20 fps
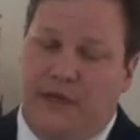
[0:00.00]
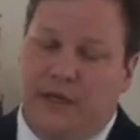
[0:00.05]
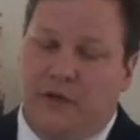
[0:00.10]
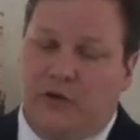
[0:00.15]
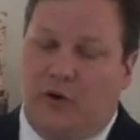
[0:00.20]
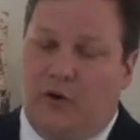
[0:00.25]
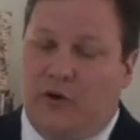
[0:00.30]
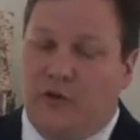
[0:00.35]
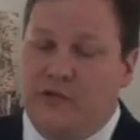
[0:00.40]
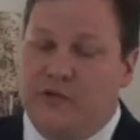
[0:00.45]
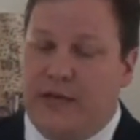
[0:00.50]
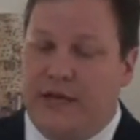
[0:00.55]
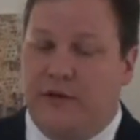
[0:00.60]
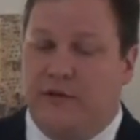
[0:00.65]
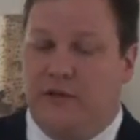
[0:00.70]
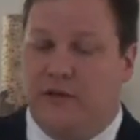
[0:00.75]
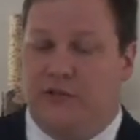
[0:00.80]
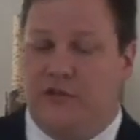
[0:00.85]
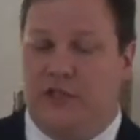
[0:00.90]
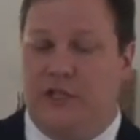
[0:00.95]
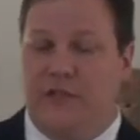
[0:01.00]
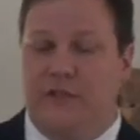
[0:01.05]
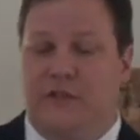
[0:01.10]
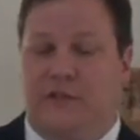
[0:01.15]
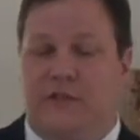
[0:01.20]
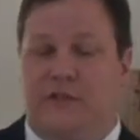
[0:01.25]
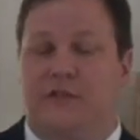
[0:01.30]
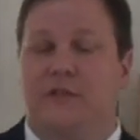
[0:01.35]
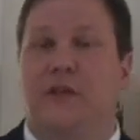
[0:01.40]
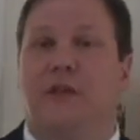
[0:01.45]
He calls out,
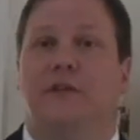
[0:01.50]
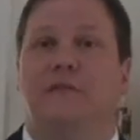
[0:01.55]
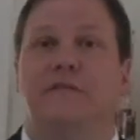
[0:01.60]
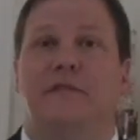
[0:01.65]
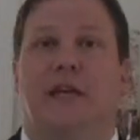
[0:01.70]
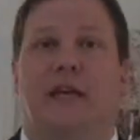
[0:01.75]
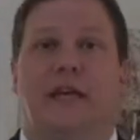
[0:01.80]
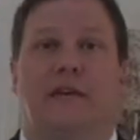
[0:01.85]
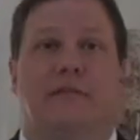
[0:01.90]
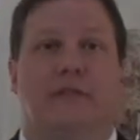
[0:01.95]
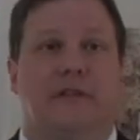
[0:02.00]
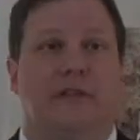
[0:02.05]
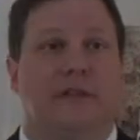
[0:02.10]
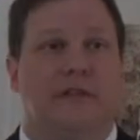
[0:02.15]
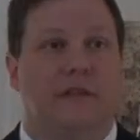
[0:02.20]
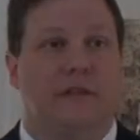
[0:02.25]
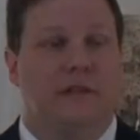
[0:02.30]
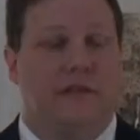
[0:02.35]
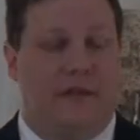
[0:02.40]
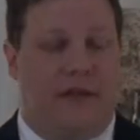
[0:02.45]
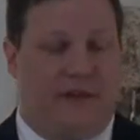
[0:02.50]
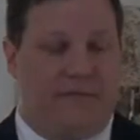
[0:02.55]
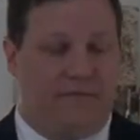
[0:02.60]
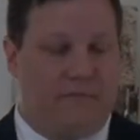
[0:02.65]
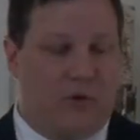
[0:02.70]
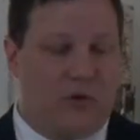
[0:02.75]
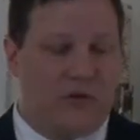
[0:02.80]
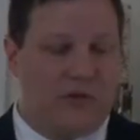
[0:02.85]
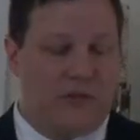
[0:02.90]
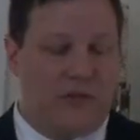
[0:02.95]
Jesus, son of David,
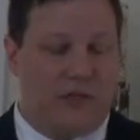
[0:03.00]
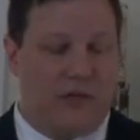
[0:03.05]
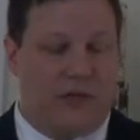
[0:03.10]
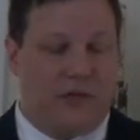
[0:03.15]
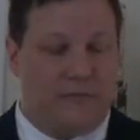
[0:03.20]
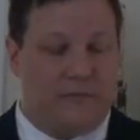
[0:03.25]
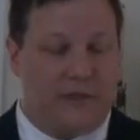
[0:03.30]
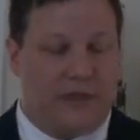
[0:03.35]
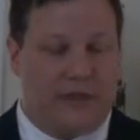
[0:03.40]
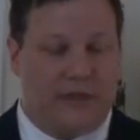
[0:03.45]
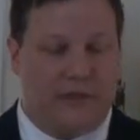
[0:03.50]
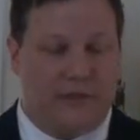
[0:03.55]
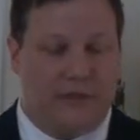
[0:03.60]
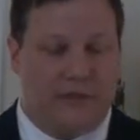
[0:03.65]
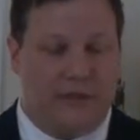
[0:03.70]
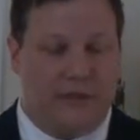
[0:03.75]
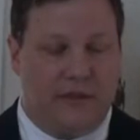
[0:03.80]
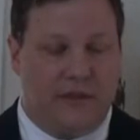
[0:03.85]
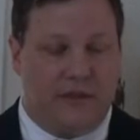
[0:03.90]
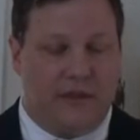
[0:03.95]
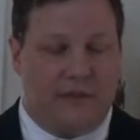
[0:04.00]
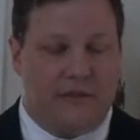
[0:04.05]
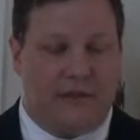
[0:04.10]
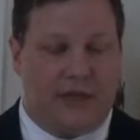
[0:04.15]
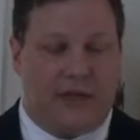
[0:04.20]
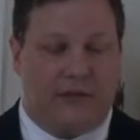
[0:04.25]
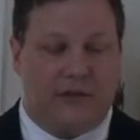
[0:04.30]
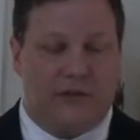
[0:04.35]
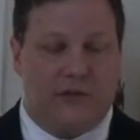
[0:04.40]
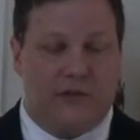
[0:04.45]
have mercy on me.
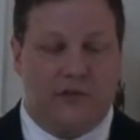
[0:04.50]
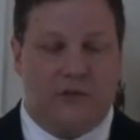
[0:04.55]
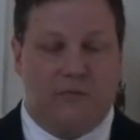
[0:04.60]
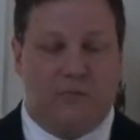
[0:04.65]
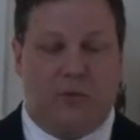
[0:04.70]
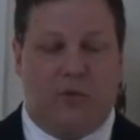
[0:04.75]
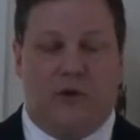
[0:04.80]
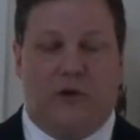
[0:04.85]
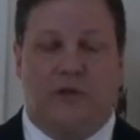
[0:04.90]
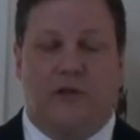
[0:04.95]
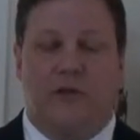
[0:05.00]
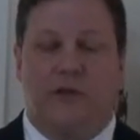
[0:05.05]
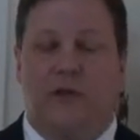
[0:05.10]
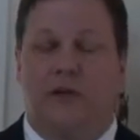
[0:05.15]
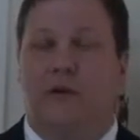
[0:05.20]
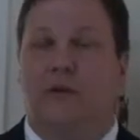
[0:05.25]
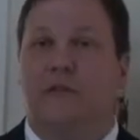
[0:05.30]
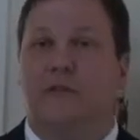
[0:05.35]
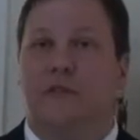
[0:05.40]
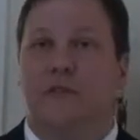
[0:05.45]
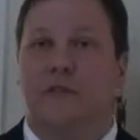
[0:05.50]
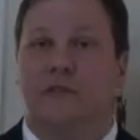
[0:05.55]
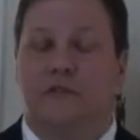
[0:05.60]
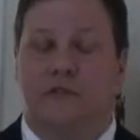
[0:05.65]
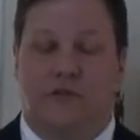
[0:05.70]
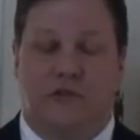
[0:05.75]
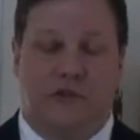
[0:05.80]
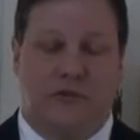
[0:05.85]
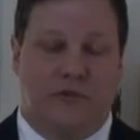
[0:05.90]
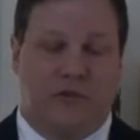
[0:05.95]
Now this is important to note
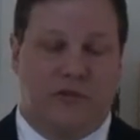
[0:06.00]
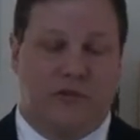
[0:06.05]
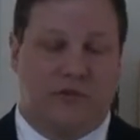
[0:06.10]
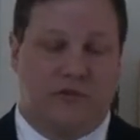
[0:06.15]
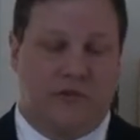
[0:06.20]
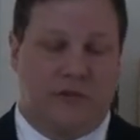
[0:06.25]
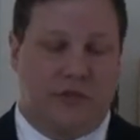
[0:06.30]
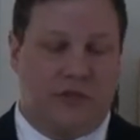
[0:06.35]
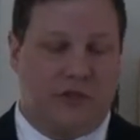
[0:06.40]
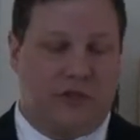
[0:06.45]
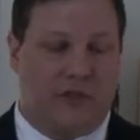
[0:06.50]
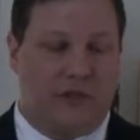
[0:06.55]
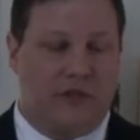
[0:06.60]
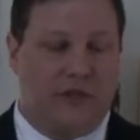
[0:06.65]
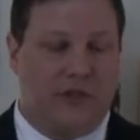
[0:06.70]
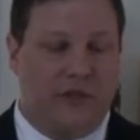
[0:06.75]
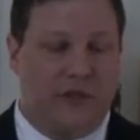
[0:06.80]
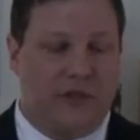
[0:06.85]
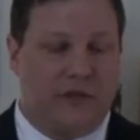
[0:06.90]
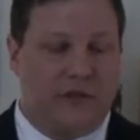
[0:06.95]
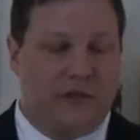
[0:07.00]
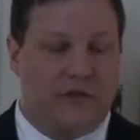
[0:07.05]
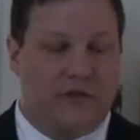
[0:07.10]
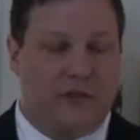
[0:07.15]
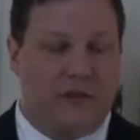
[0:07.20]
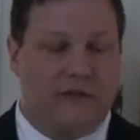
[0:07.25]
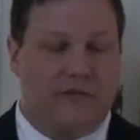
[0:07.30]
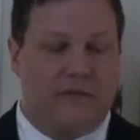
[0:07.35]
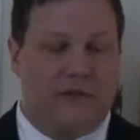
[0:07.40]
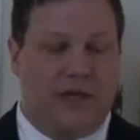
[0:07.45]
since the Jewish tradition, the
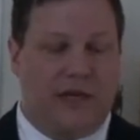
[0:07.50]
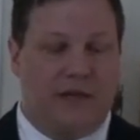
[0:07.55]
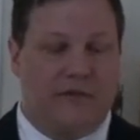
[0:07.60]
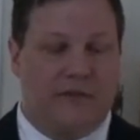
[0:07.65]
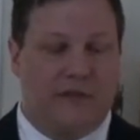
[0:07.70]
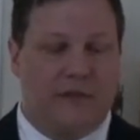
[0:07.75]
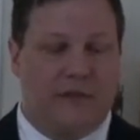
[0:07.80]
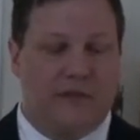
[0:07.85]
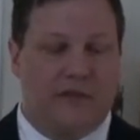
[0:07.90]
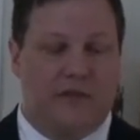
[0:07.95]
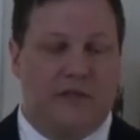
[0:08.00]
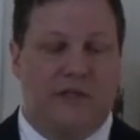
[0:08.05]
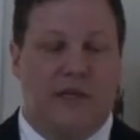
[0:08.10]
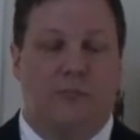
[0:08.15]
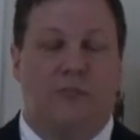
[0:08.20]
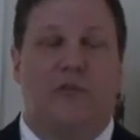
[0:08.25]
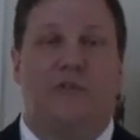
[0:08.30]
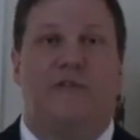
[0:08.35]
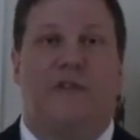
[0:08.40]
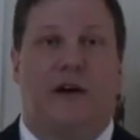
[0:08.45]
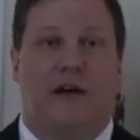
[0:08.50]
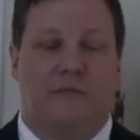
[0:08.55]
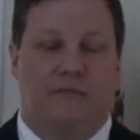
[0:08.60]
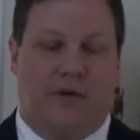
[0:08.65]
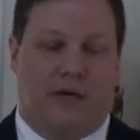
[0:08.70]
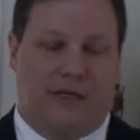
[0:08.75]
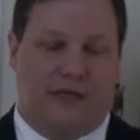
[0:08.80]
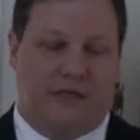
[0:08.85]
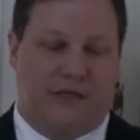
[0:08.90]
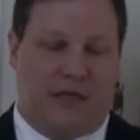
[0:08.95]
son of David is
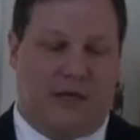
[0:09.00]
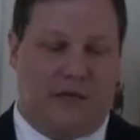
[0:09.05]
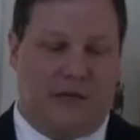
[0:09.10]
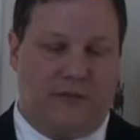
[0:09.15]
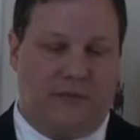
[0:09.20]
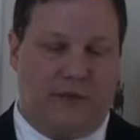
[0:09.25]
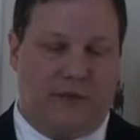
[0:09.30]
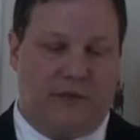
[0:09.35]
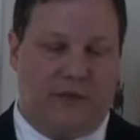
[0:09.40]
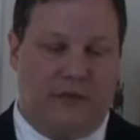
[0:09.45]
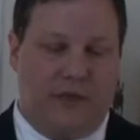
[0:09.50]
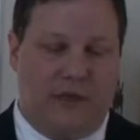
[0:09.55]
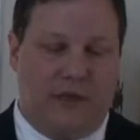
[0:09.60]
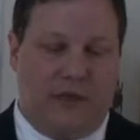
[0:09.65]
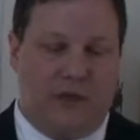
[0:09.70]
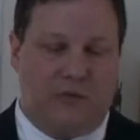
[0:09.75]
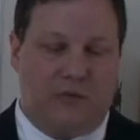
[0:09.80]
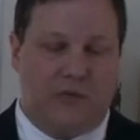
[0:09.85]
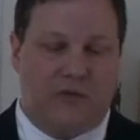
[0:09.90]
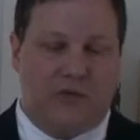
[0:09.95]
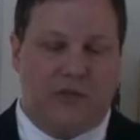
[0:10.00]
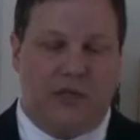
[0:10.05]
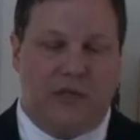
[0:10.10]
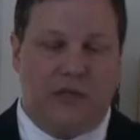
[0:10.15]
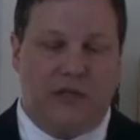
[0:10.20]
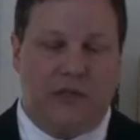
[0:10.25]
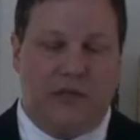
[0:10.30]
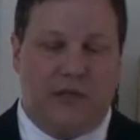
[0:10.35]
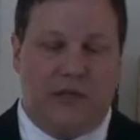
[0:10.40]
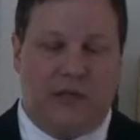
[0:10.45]
exemplified by Solomon, was
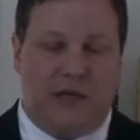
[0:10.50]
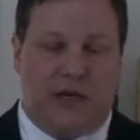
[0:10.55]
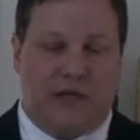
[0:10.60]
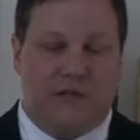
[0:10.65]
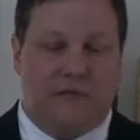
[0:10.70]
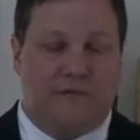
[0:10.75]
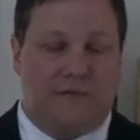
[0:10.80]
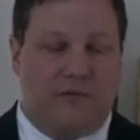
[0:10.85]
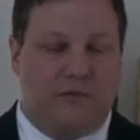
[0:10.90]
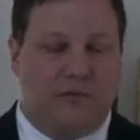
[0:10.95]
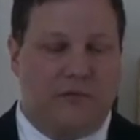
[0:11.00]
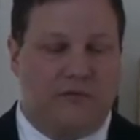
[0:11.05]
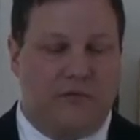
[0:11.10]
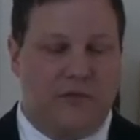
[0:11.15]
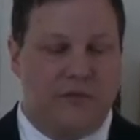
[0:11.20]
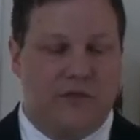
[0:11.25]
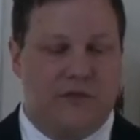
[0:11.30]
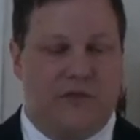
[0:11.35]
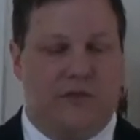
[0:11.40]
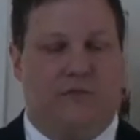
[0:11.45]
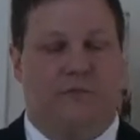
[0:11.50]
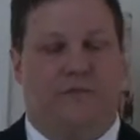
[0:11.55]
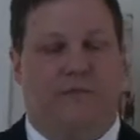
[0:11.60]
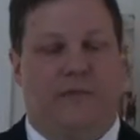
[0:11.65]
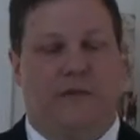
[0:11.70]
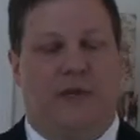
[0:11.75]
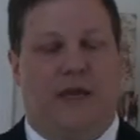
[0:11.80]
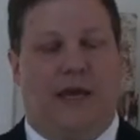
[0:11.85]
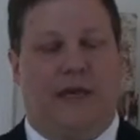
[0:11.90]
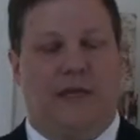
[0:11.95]
seen as full of wisdom
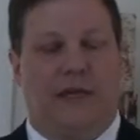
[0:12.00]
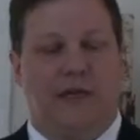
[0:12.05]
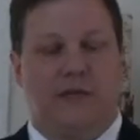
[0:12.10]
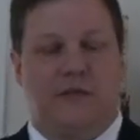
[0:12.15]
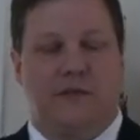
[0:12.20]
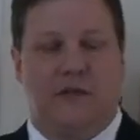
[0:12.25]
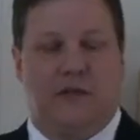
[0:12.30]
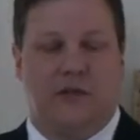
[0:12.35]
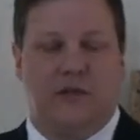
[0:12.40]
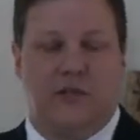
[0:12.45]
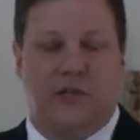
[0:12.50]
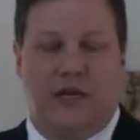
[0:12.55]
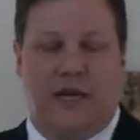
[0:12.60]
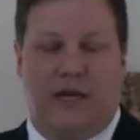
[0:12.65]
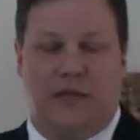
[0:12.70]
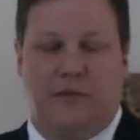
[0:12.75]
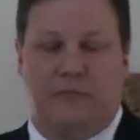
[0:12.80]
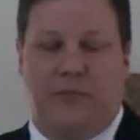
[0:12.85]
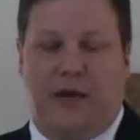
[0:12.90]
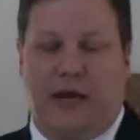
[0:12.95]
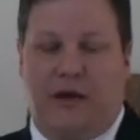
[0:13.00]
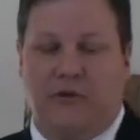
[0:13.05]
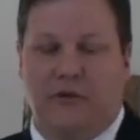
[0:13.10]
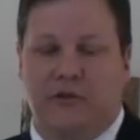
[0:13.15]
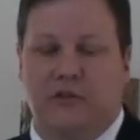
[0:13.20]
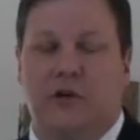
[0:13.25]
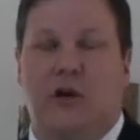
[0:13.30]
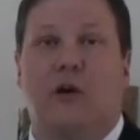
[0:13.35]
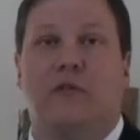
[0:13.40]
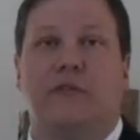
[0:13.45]
and as such had the
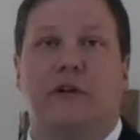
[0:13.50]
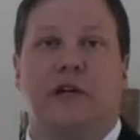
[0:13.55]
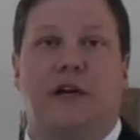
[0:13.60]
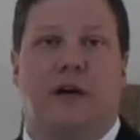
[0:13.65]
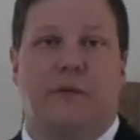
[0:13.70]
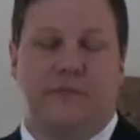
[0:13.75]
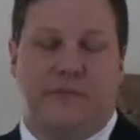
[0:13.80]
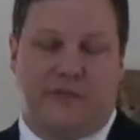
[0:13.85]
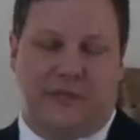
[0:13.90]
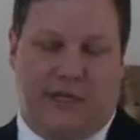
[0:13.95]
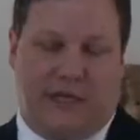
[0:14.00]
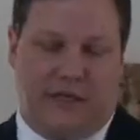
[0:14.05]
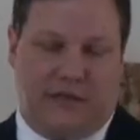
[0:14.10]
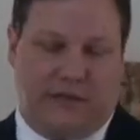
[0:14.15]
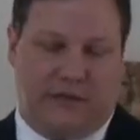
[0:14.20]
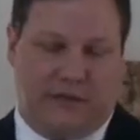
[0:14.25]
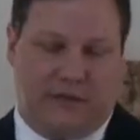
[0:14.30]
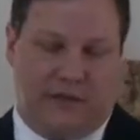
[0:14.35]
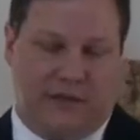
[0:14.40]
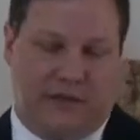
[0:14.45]
power to overcome Satan.